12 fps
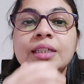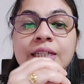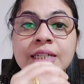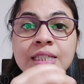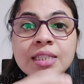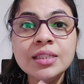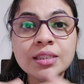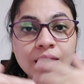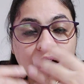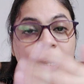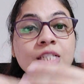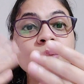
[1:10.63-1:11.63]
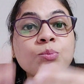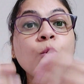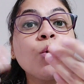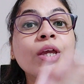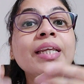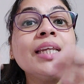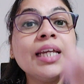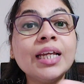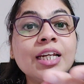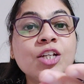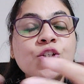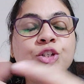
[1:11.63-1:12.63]
in our spoken
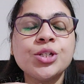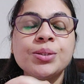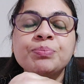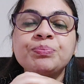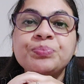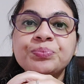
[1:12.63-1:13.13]
English.